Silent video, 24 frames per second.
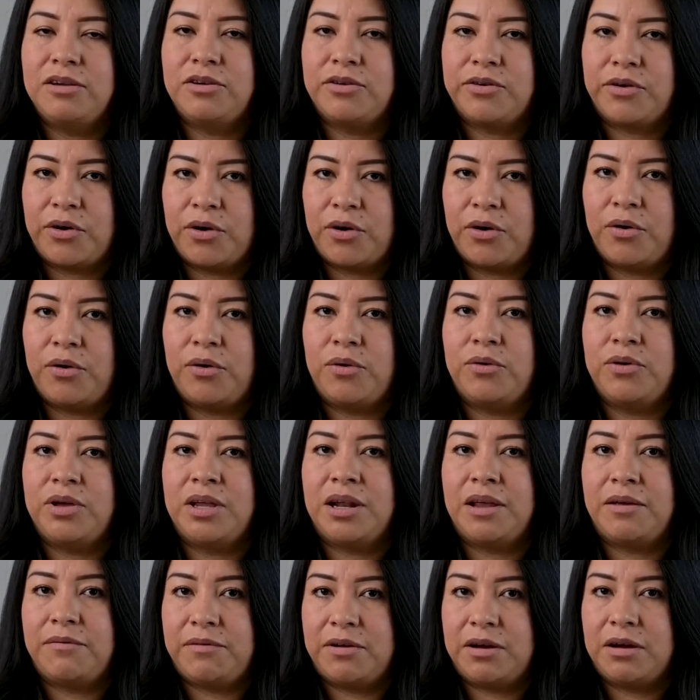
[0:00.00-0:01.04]
grow
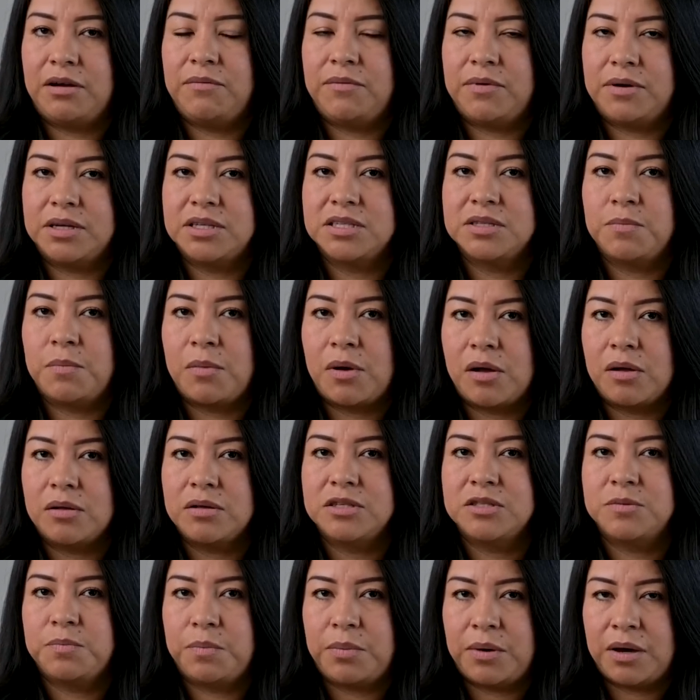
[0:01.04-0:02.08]
in a very small
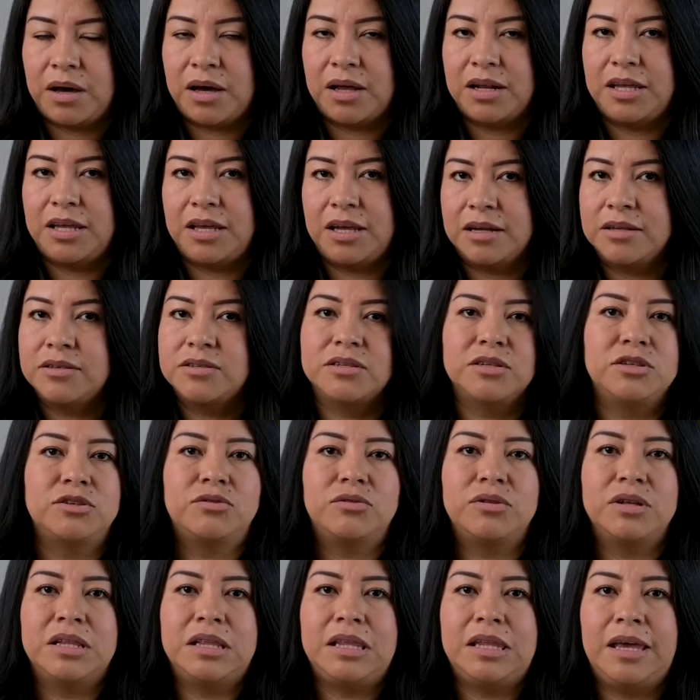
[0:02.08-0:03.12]
spot here in
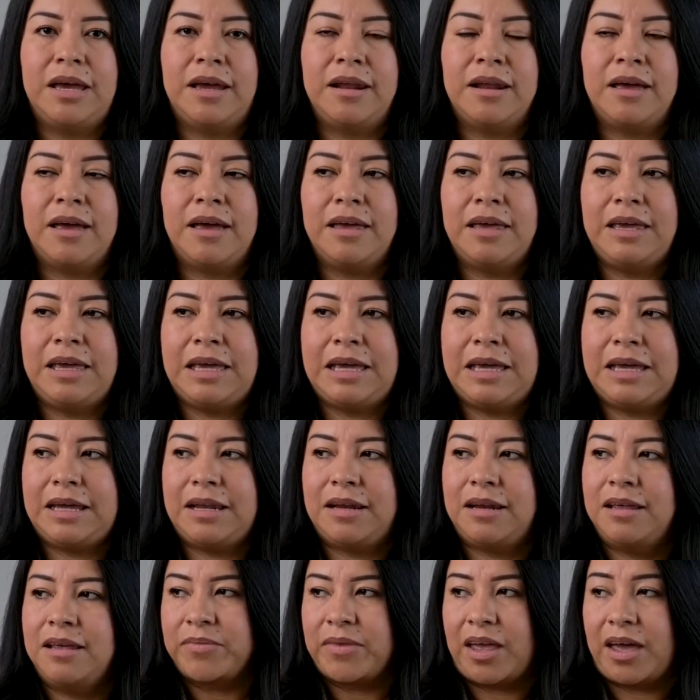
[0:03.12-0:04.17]
central Indiana,
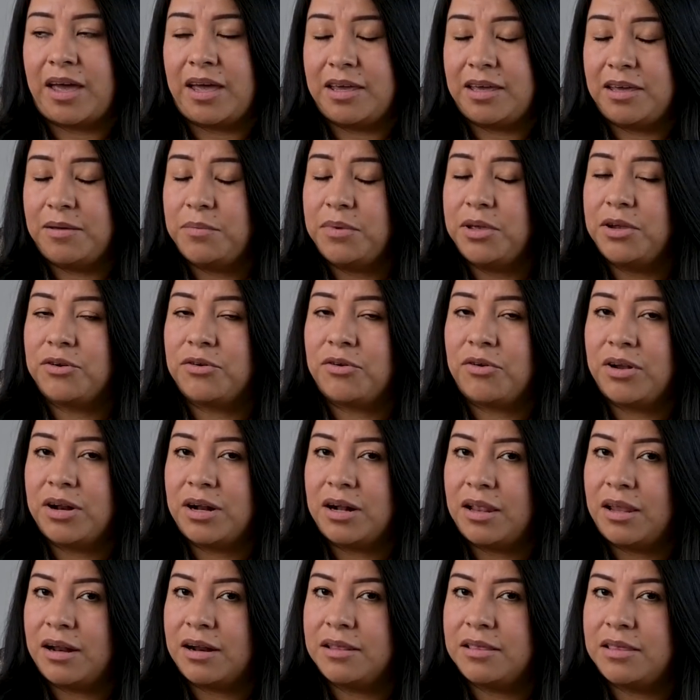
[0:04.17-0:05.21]
and I can be growing
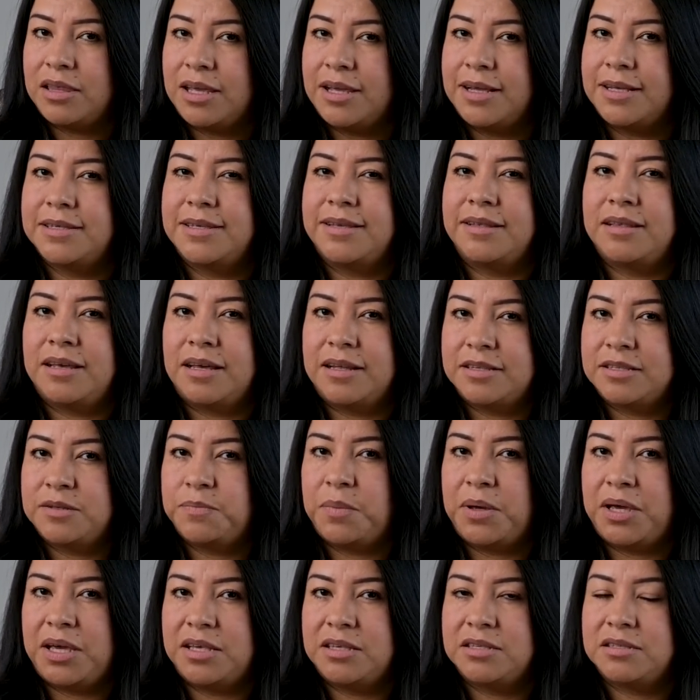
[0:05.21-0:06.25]
a lot of things in that
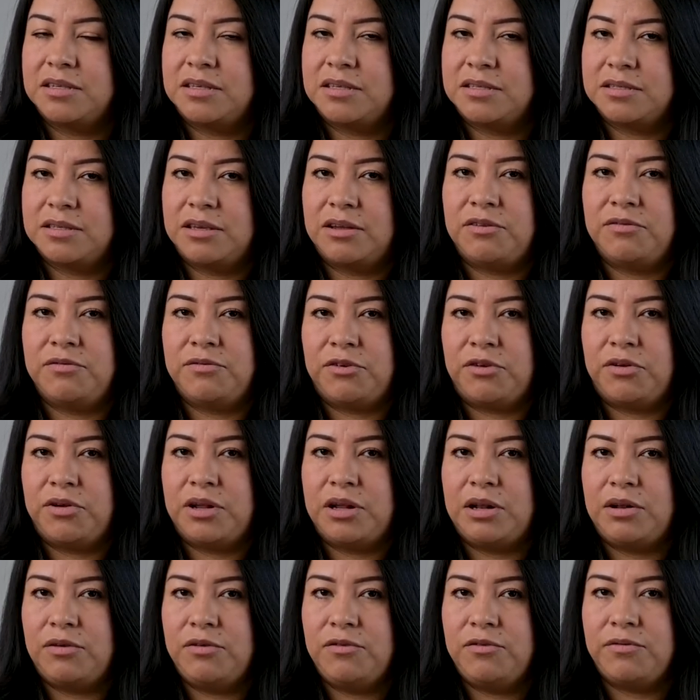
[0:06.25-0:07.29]
space instead of
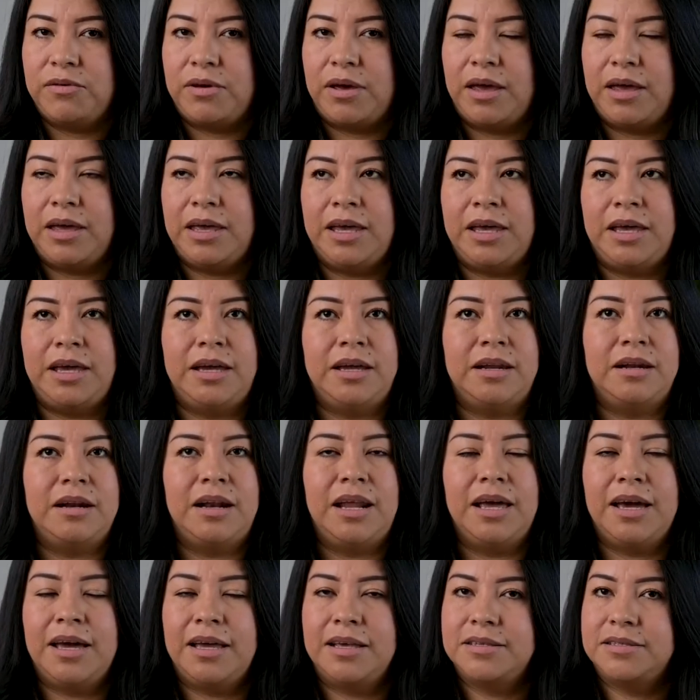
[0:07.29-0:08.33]
growing loofah. And
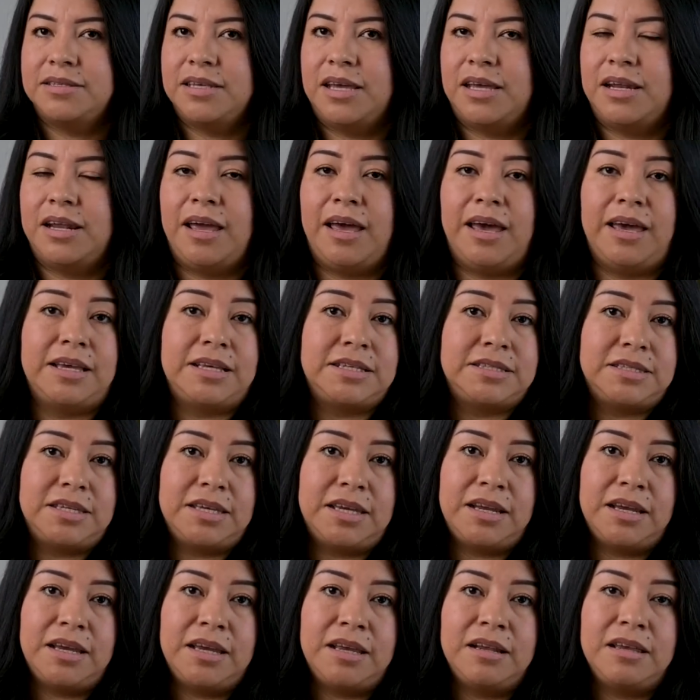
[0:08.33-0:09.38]
like I said, I
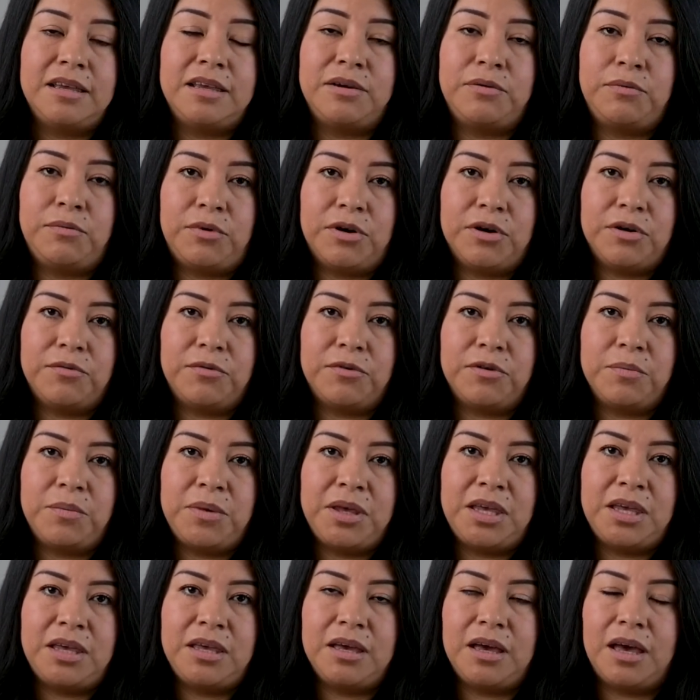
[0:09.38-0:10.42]
did it. It worked for
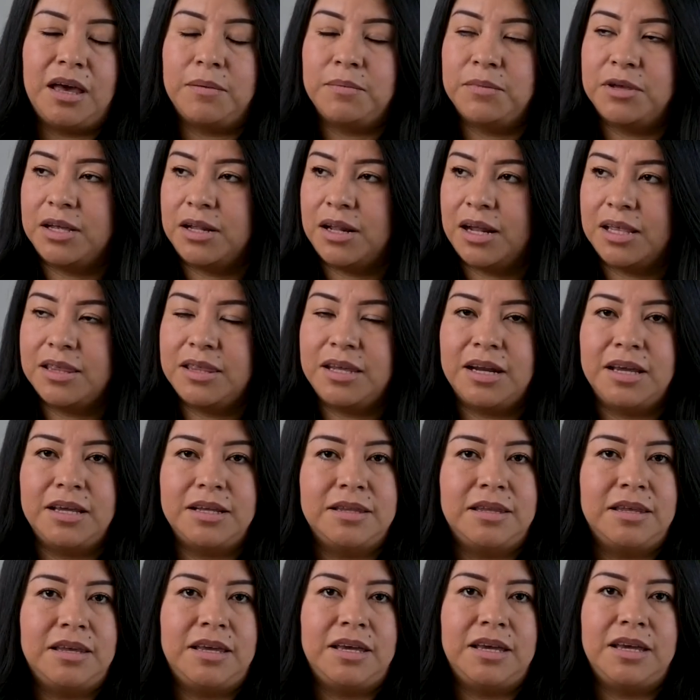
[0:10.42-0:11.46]
me. I'm glad that I
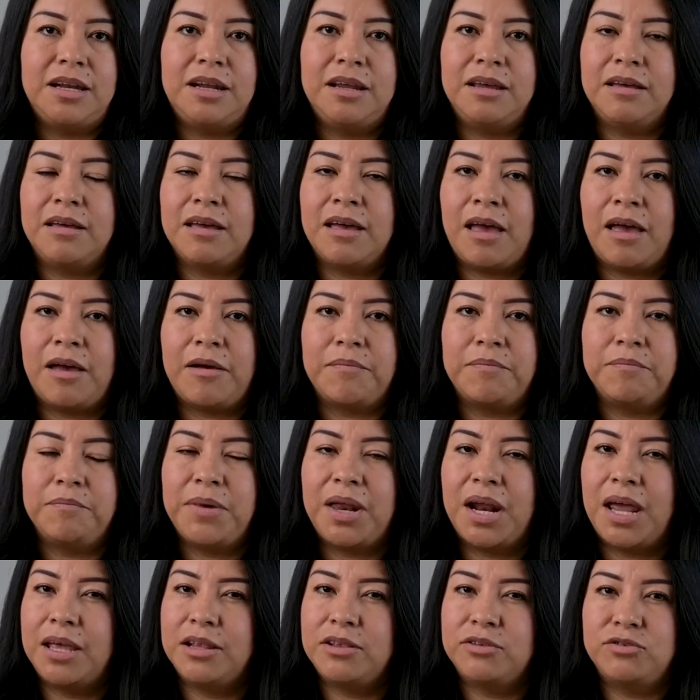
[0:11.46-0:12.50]
did,
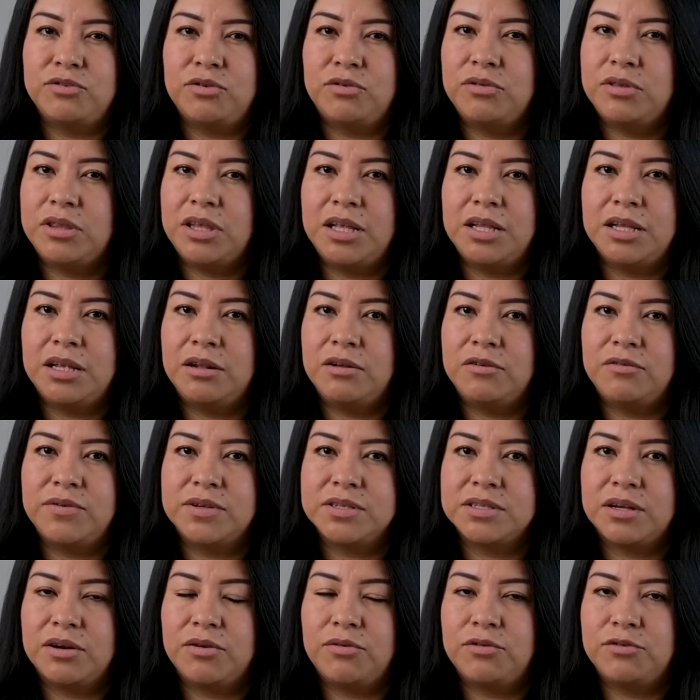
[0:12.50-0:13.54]
but I don't think the
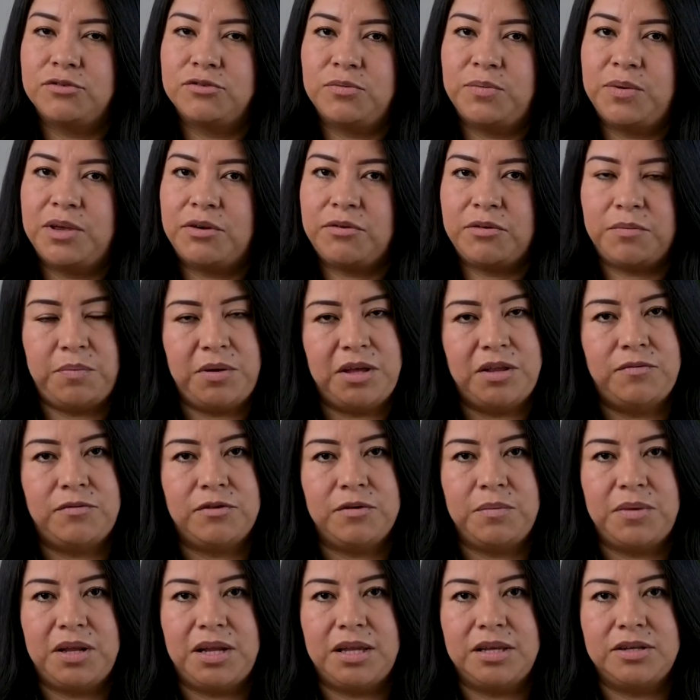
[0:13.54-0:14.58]
loofahs are going to be a repeat
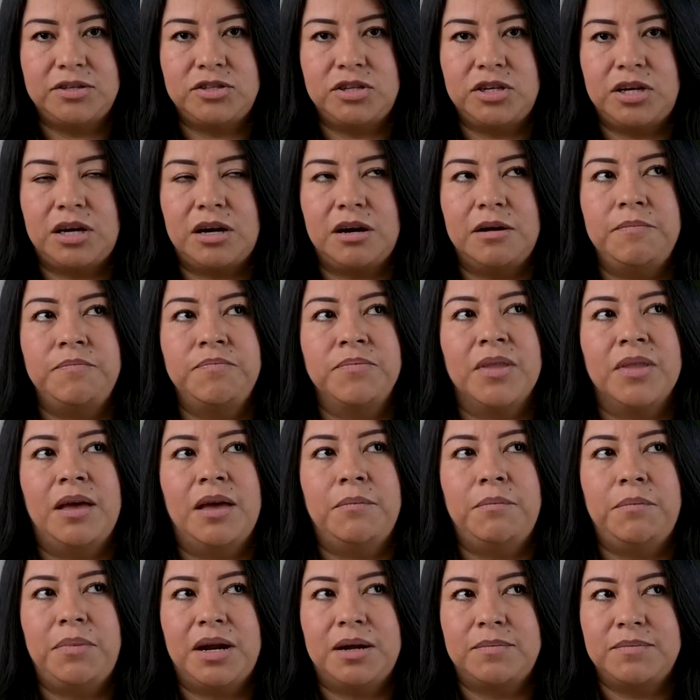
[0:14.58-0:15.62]
for me next year.
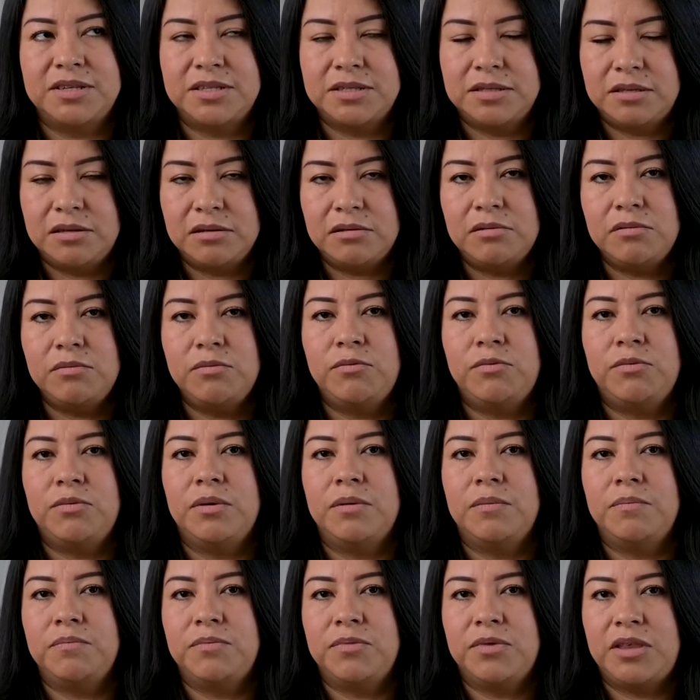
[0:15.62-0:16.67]
But I'm still
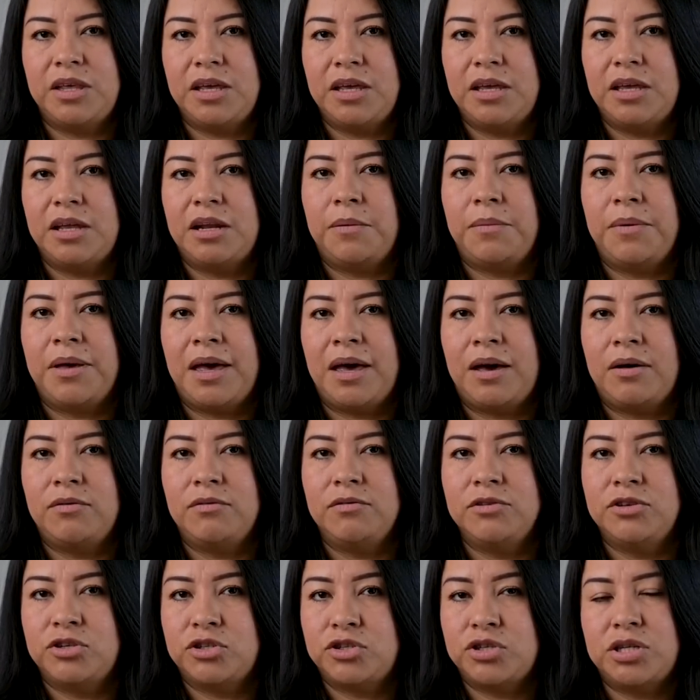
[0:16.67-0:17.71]
thinking
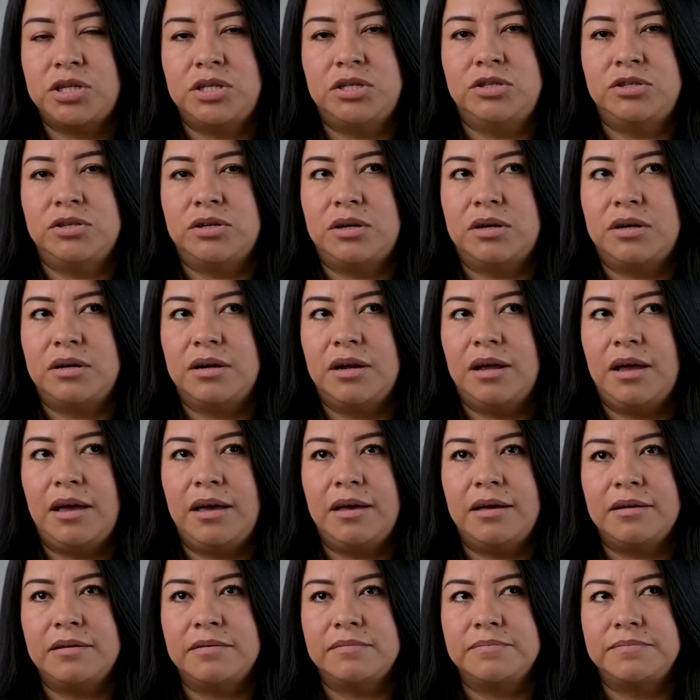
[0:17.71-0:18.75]
about ginger.
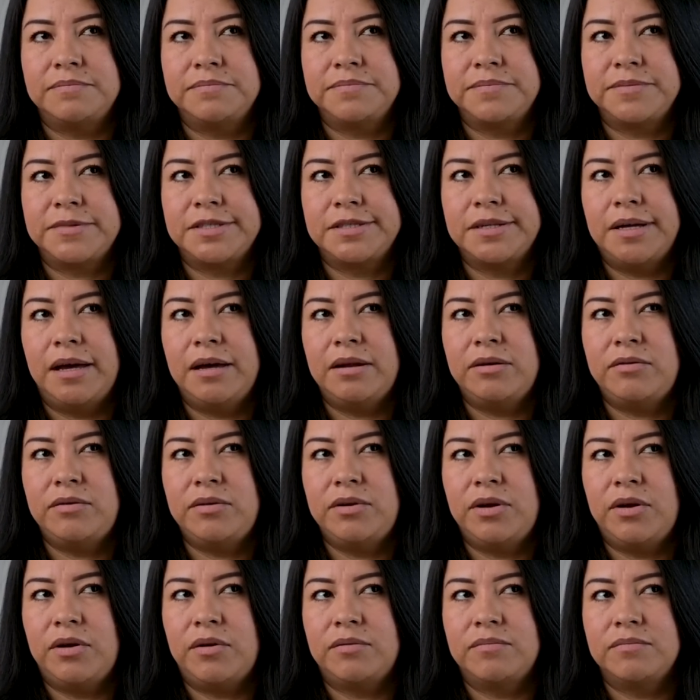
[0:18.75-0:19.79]
I don't
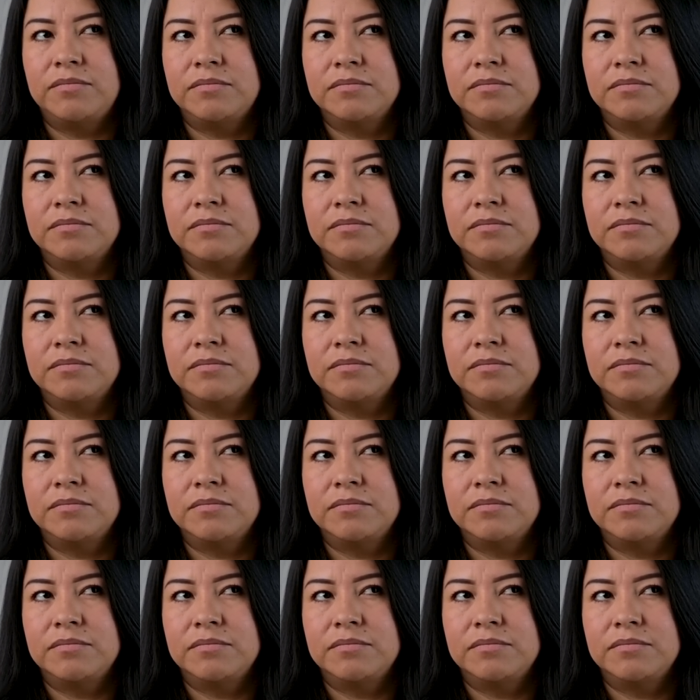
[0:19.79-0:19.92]
know.